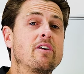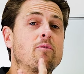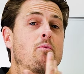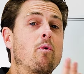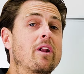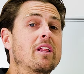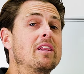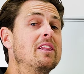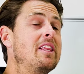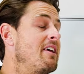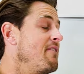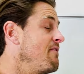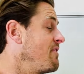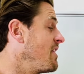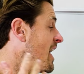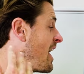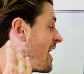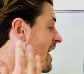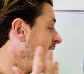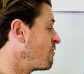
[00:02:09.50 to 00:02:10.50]
that want to live
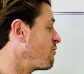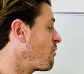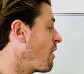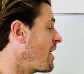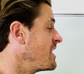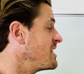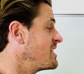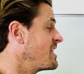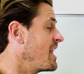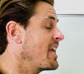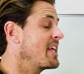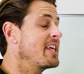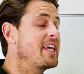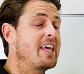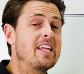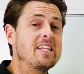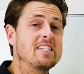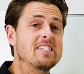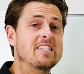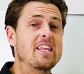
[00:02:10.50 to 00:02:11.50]
there and raise their kids